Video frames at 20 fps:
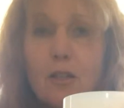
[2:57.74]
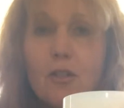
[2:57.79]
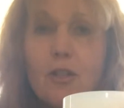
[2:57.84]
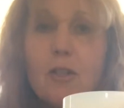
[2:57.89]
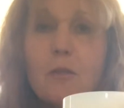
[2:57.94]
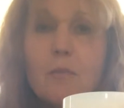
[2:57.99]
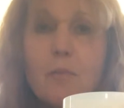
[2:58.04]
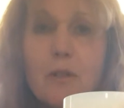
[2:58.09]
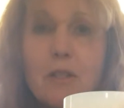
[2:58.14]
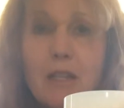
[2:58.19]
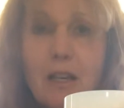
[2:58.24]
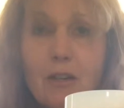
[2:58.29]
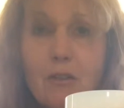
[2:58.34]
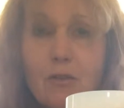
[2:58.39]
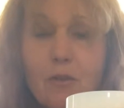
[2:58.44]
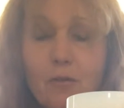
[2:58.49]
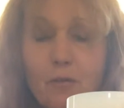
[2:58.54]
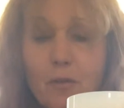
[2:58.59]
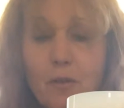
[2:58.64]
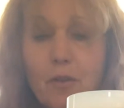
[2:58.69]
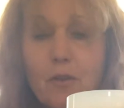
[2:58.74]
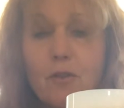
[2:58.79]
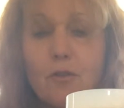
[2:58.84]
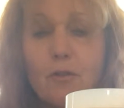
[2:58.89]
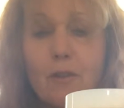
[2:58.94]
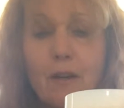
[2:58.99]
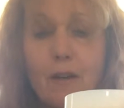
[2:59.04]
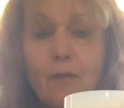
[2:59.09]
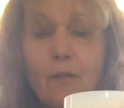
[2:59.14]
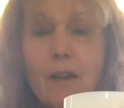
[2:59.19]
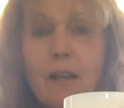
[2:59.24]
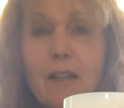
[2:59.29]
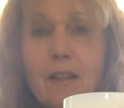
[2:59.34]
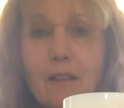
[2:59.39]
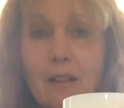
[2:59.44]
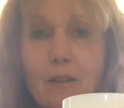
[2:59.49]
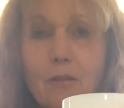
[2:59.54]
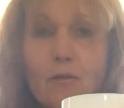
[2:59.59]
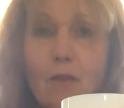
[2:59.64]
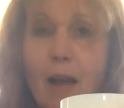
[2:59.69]
just protect your furniture, and if
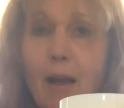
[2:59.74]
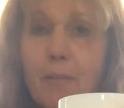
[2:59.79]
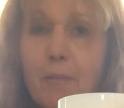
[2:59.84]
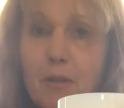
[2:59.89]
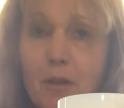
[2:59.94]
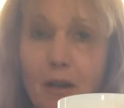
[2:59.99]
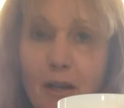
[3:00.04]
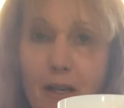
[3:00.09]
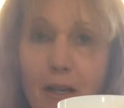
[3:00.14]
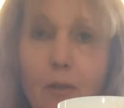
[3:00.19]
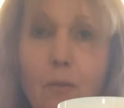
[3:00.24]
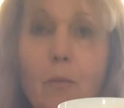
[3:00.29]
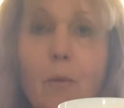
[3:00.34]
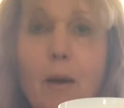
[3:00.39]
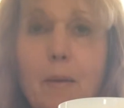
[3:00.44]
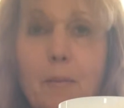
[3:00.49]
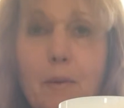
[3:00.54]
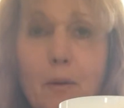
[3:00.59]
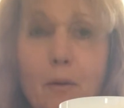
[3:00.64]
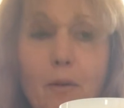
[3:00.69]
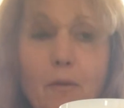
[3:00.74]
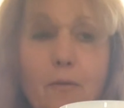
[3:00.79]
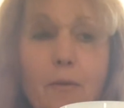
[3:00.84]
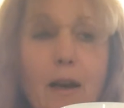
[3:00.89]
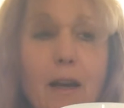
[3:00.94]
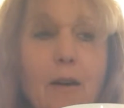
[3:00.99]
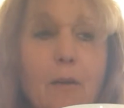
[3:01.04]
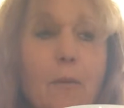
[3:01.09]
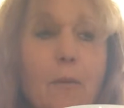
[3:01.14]
anything drops on it, wipe it off right